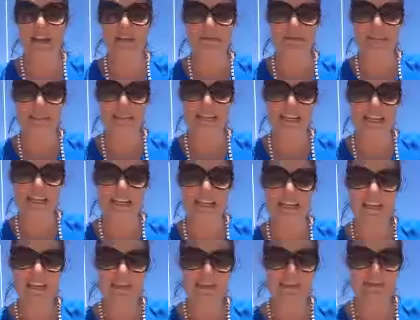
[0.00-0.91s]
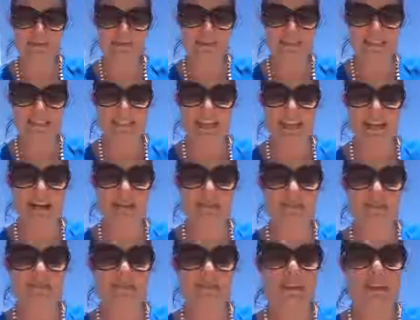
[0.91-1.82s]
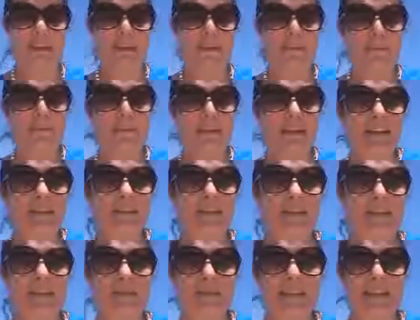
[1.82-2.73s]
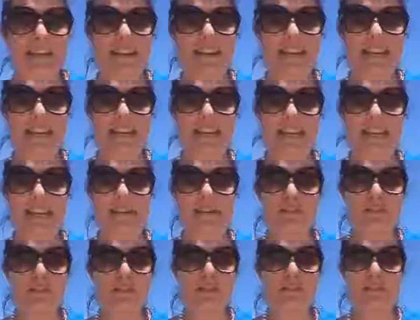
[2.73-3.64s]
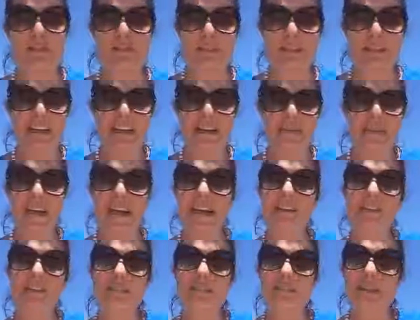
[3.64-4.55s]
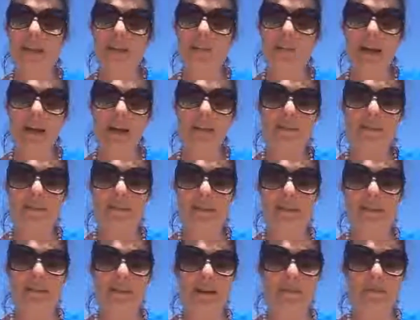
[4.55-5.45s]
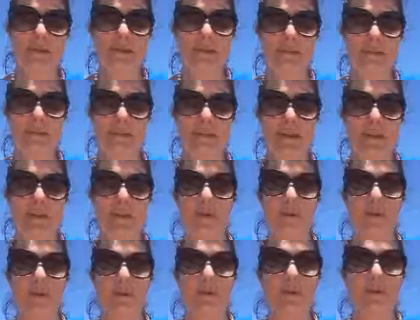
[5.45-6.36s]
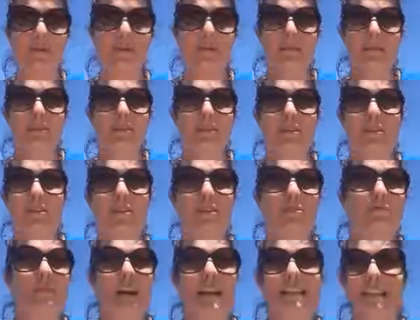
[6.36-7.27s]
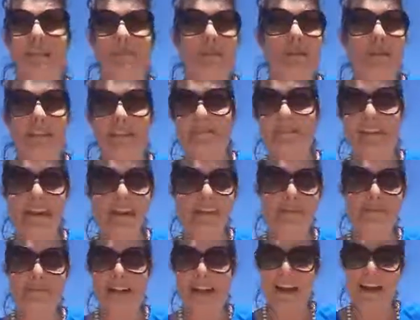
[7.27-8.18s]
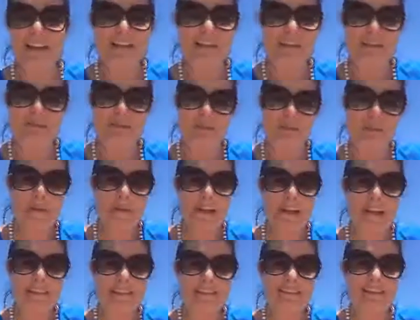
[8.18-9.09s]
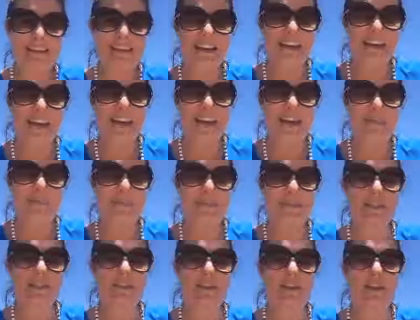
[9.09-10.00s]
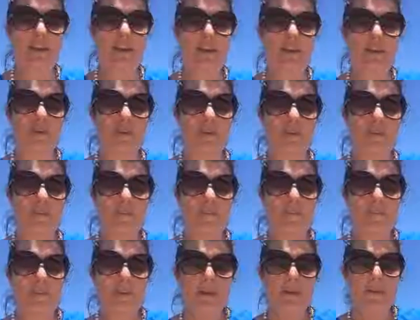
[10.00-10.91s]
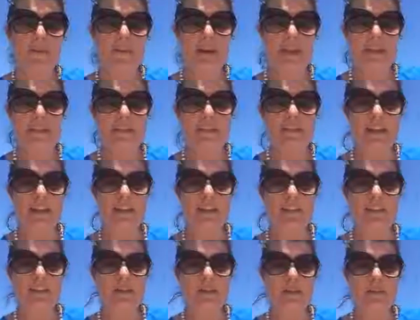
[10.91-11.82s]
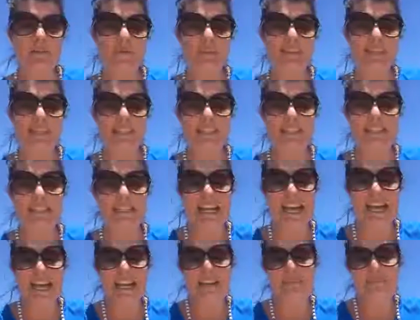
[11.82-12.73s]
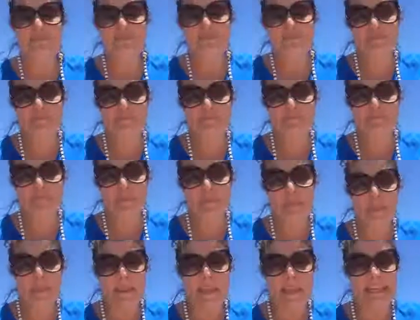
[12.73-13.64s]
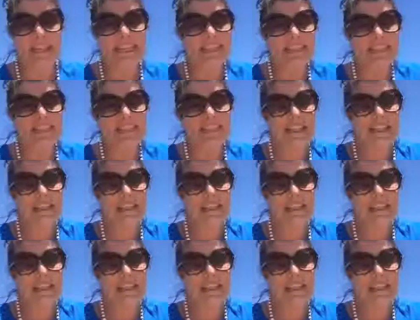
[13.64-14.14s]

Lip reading: I wasn't taking care of myself. Certainly wasn't taking care or serving anyone else very well because I was so crazy busy running around everywhere. So what I decided to do was just say yes to